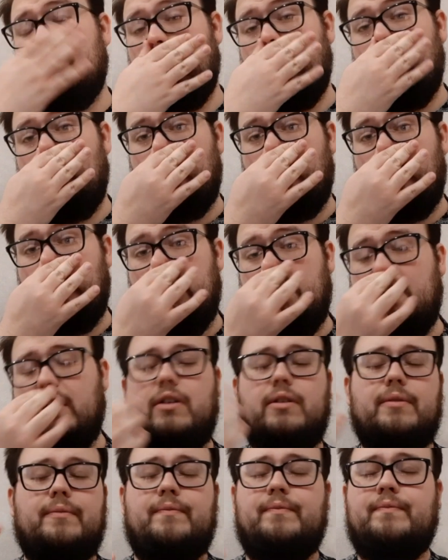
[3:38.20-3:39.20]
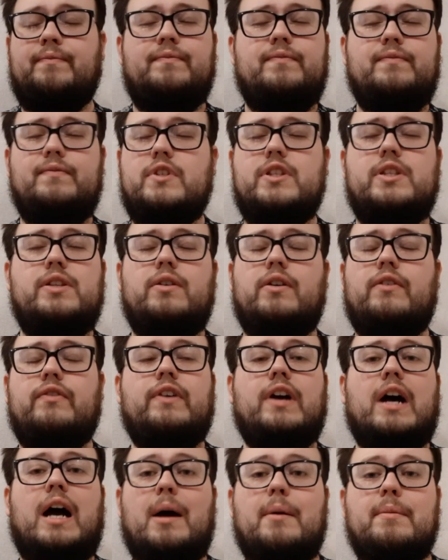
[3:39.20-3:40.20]
2 of
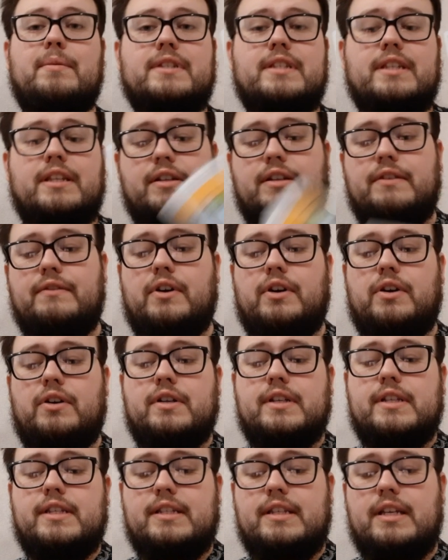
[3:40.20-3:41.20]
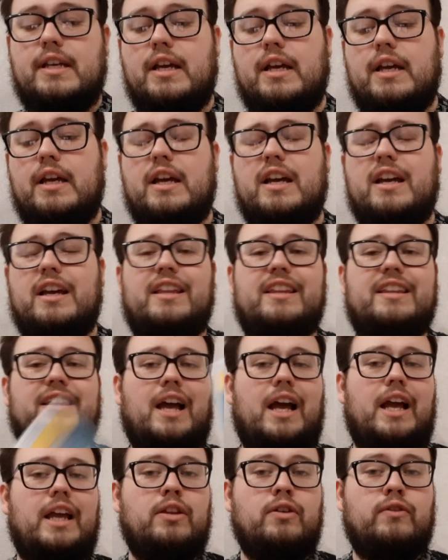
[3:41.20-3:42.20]
Cups in reverse,
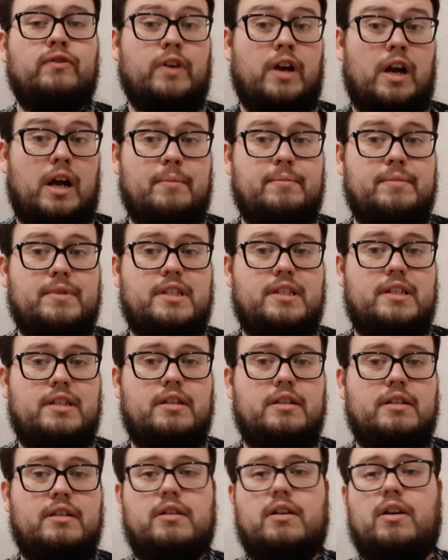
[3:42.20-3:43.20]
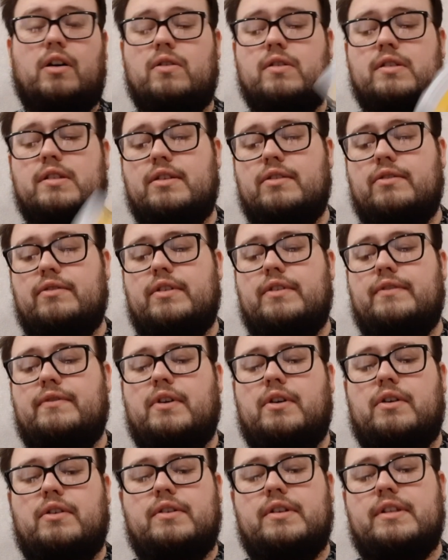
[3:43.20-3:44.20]
9 of Cups also in
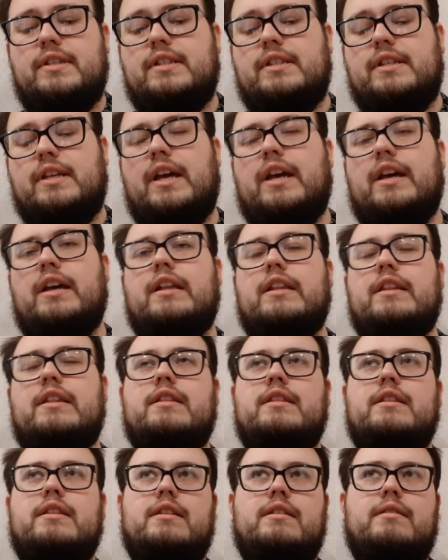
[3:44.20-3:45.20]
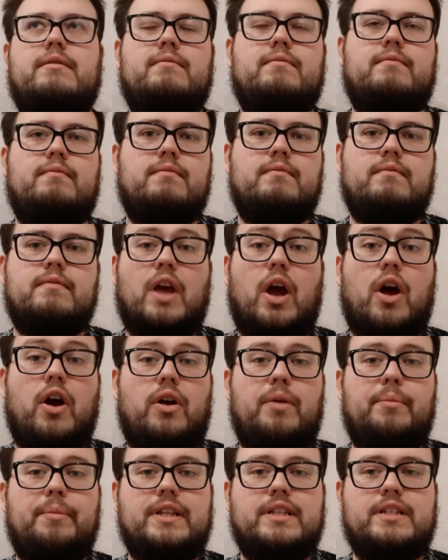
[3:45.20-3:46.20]
reverse, and the
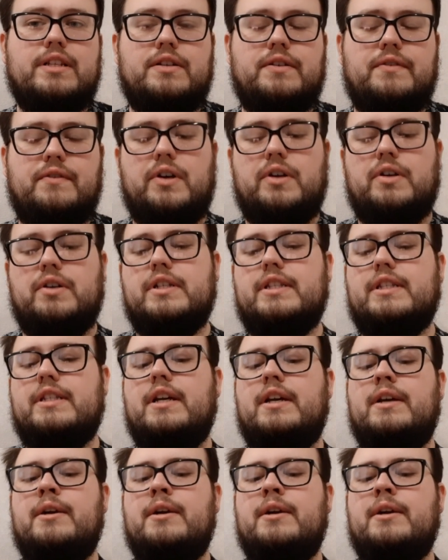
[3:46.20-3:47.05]
Hermit in reverse.